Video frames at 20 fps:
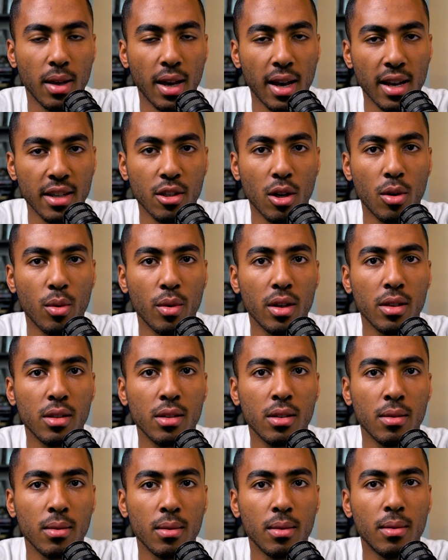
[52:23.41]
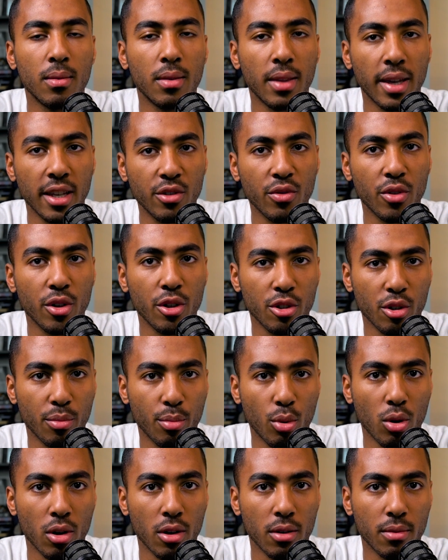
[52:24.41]
As always, thanks for your
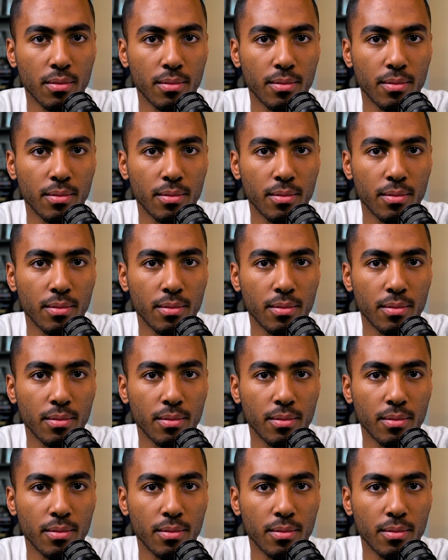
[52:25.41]
support.